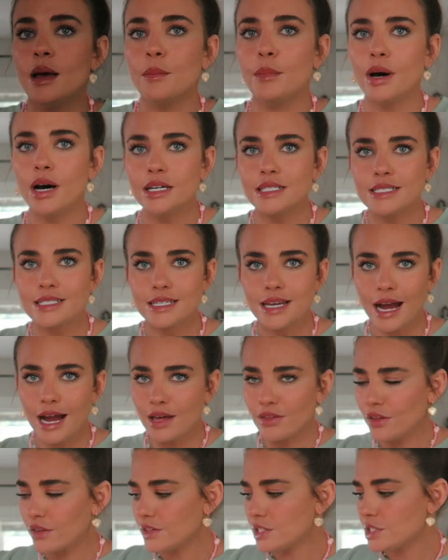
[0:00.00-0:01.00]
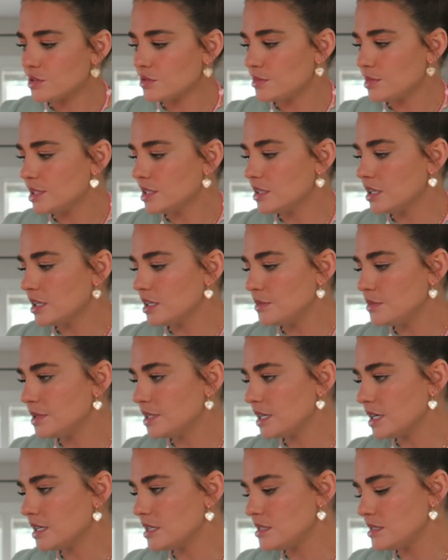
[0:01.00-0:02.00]
But I thought this would be good
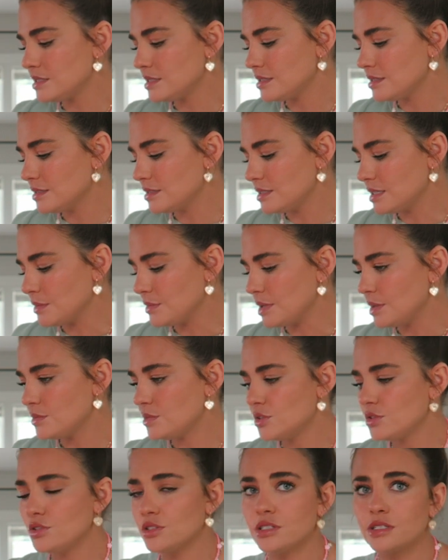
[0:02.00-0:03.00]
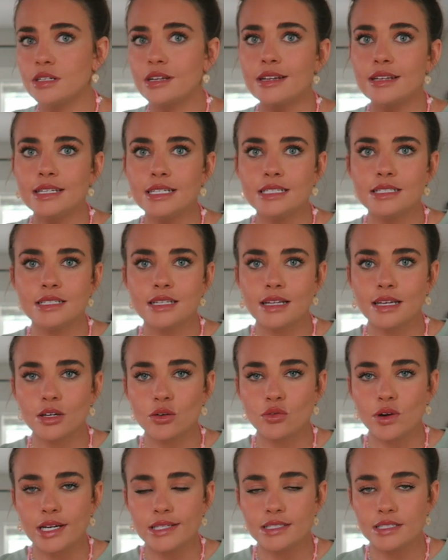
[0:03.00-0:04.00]
because sometimes you just need to like
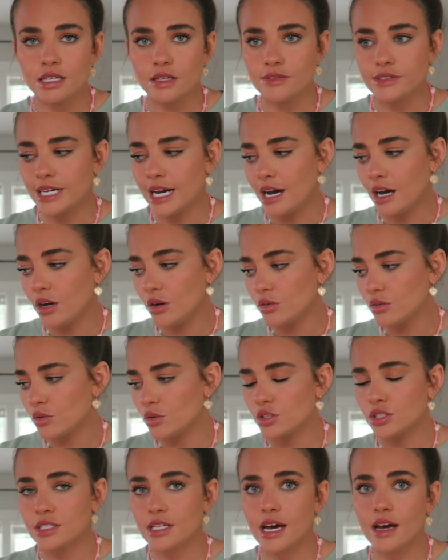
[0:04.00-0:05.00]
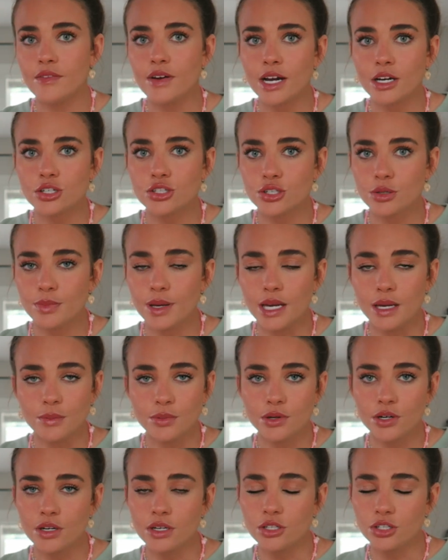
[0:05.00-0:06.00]
write stuff down or just have extra
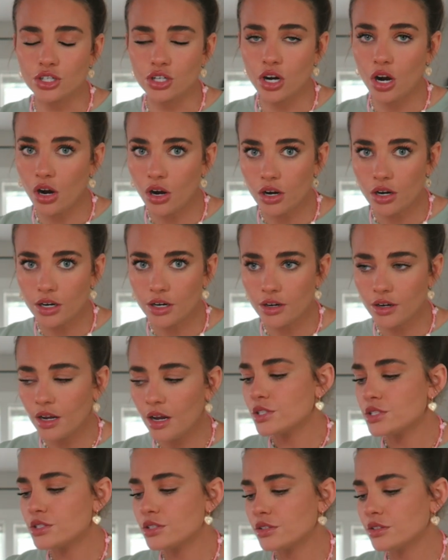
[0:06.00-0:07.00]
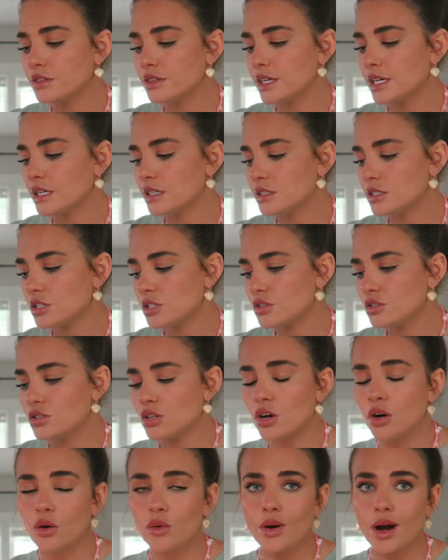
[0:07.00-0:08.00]
paper in your car for certain things.
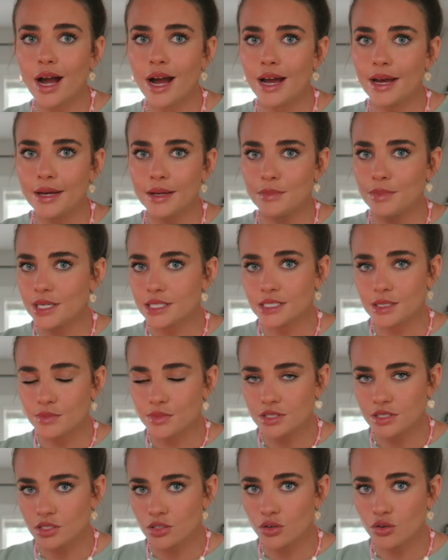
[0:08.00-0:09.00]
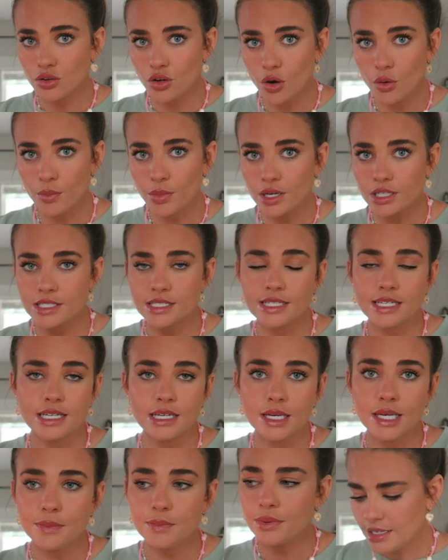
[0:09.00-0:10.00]
So I picked up this little notebook to
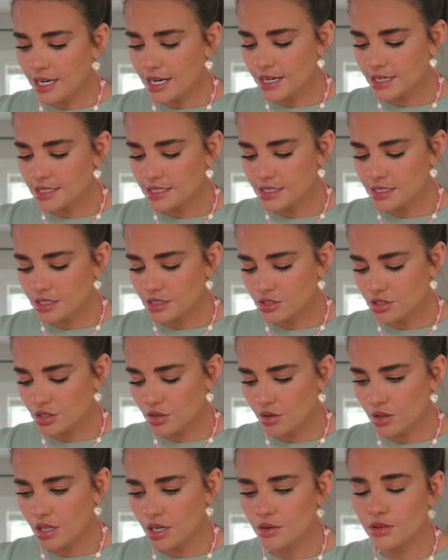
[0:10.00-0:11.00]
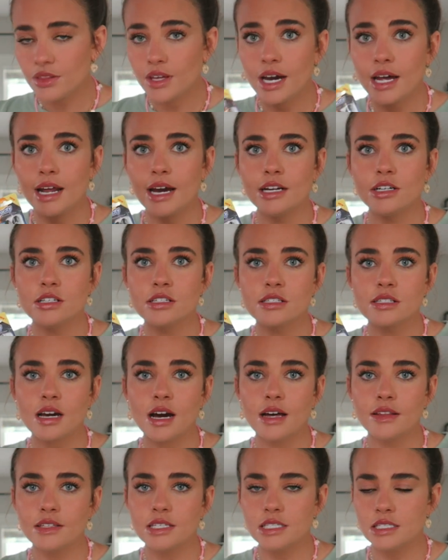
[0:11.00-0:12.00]
keep. Next, to go along with that, I just
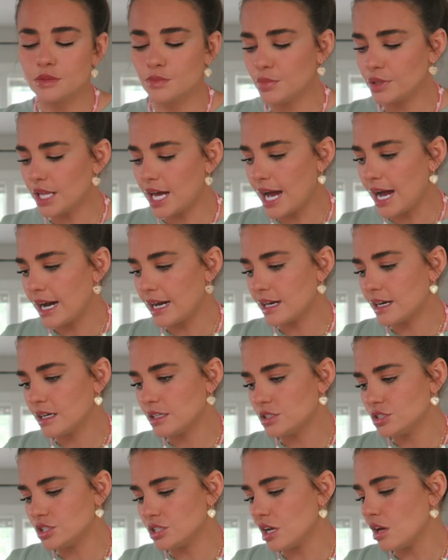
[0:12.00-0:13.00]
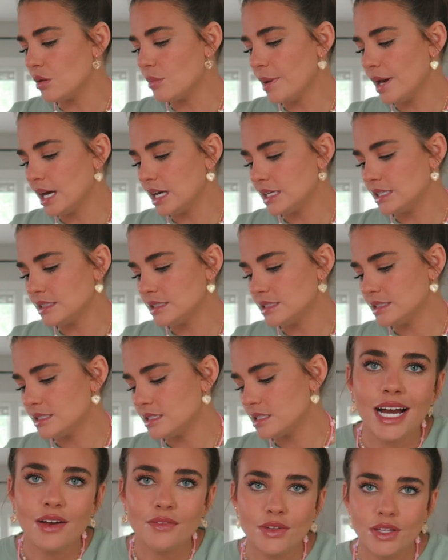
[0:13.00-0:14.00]
got these black gel
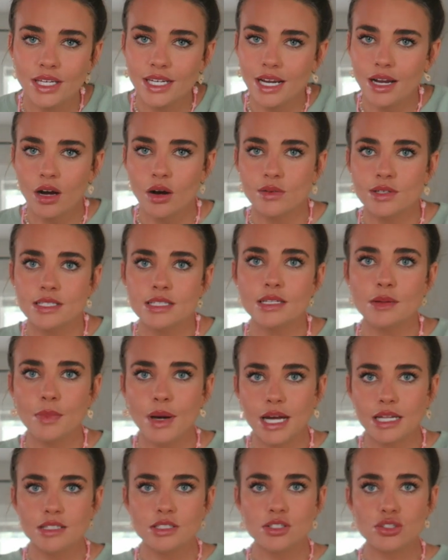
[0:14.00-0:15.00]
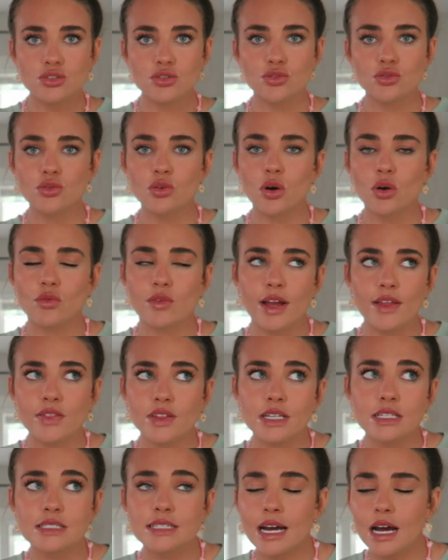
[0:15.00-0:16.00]
pens. I feel like I always need pens to write
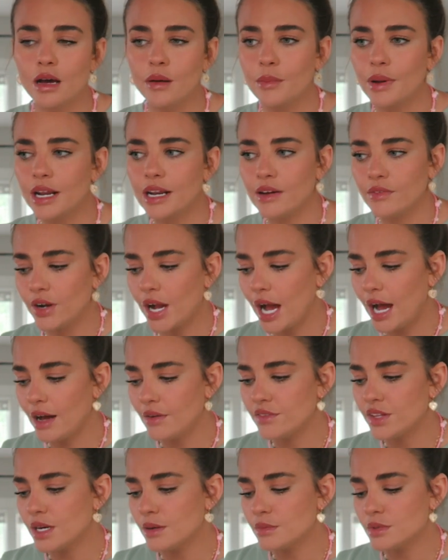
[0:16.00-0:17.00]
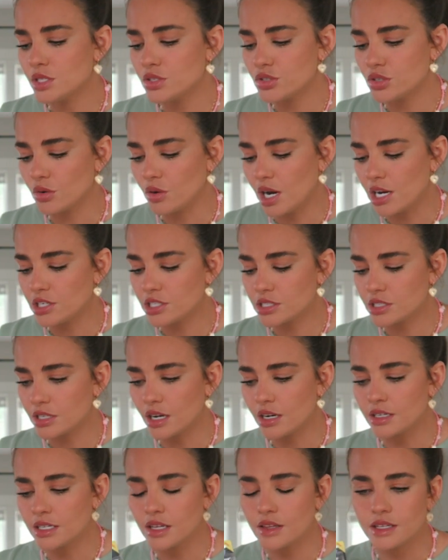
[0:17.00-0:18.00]
things down, but I never have them. So I just
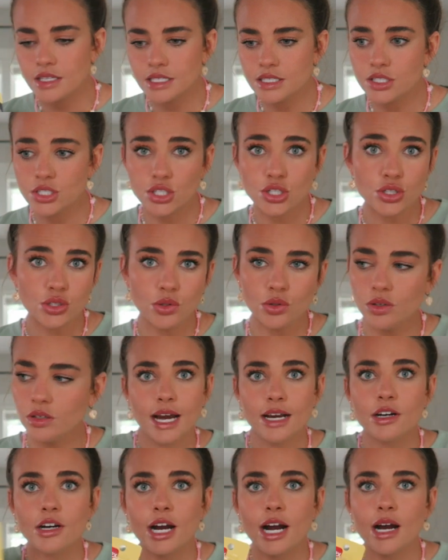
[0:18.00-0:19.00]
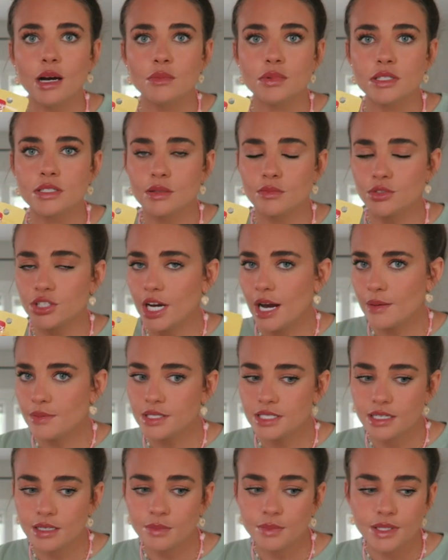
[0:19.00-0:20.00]
got these two. I grabbed some
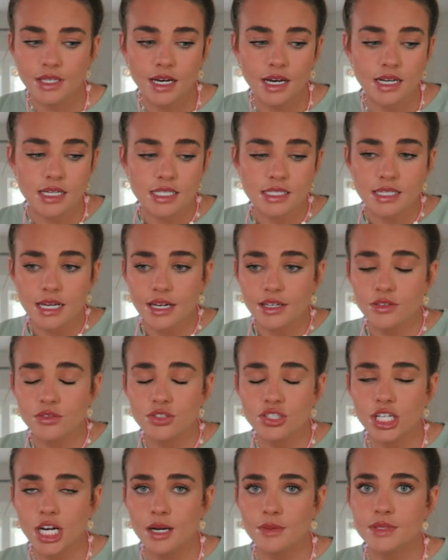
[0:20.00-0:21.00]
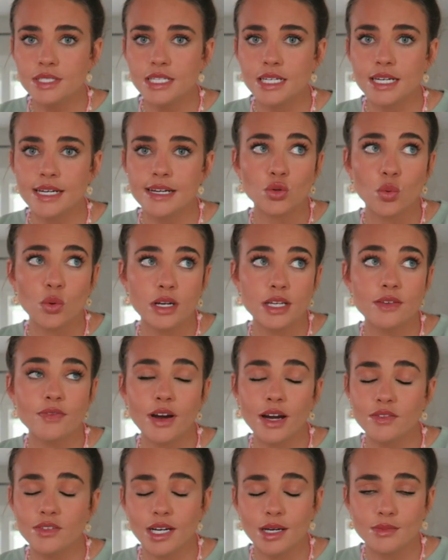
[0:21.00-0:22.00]
chapstick because I use chapstick
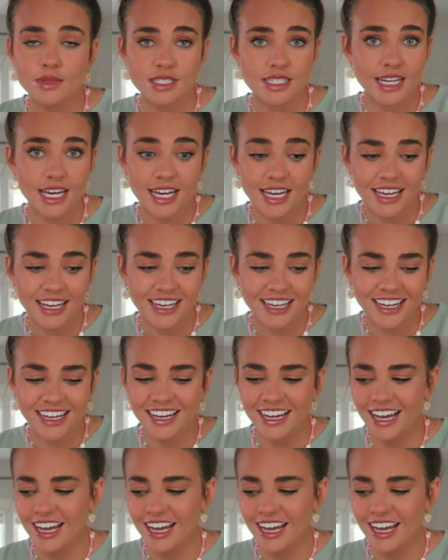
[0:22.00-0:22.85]
25 times a day.